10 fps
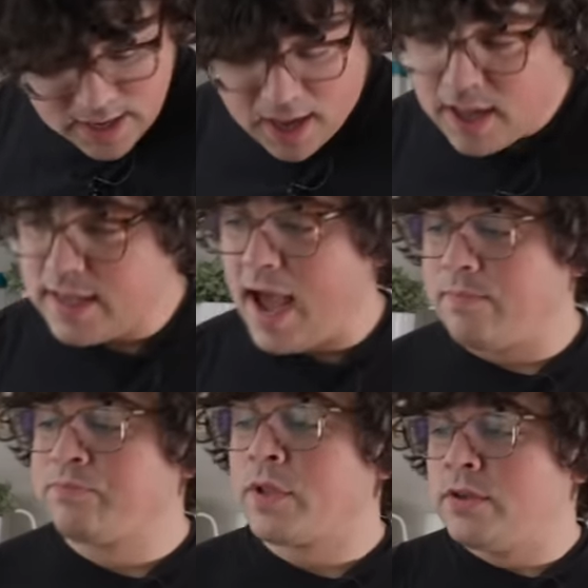yeah,
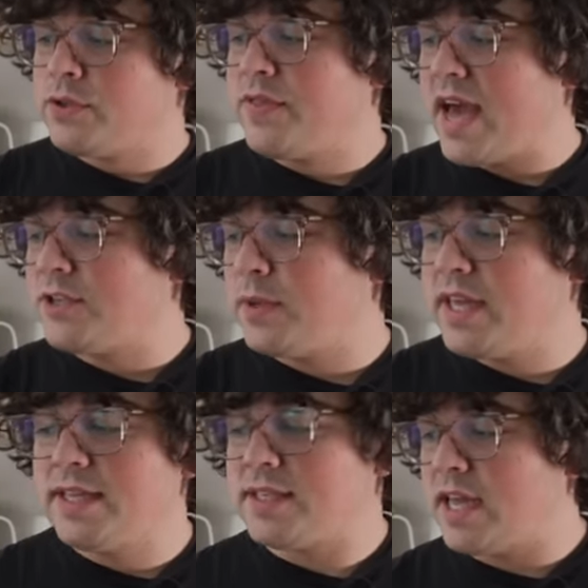so that is what
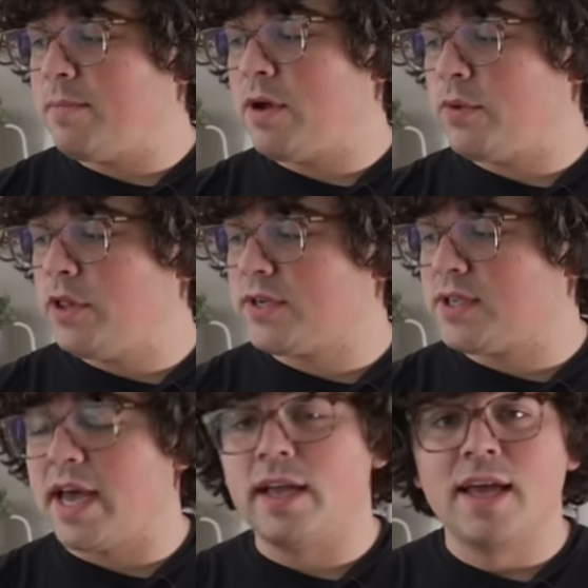the inside of the Bentwood looks
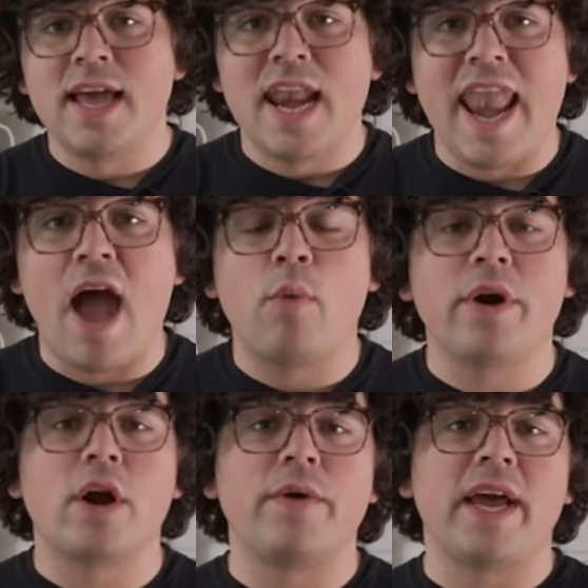like. Now
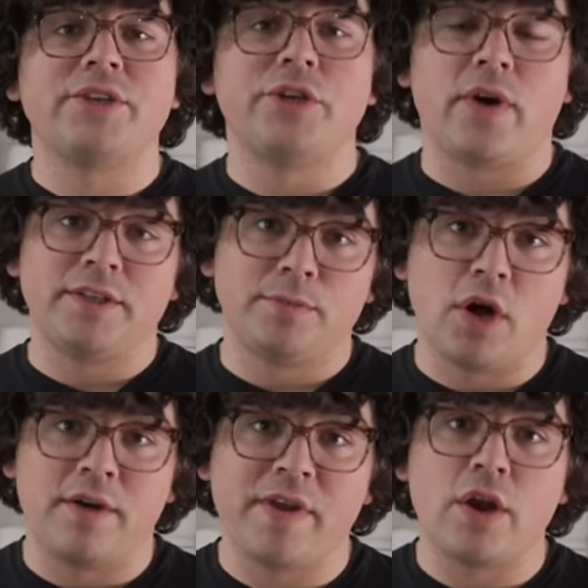we're going to actually grind some
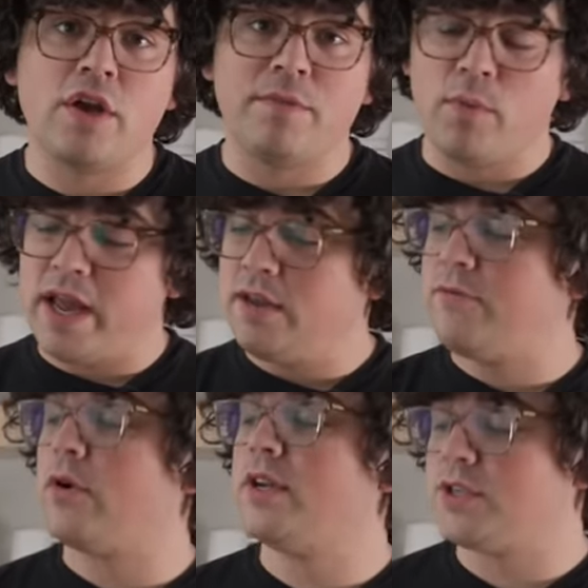coffee. I know you've been waiting
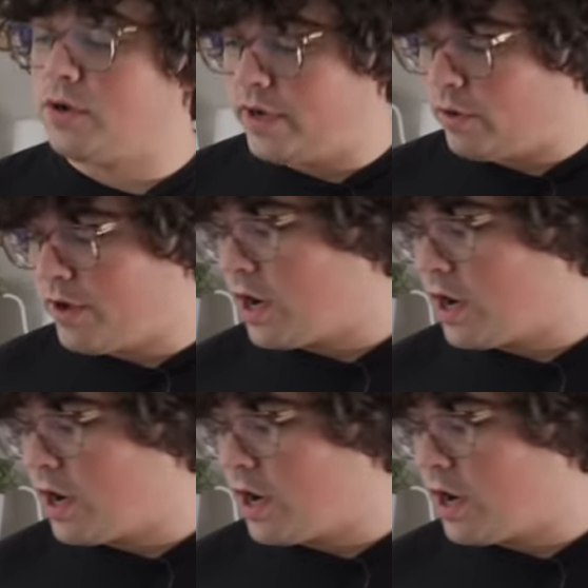for it, so here we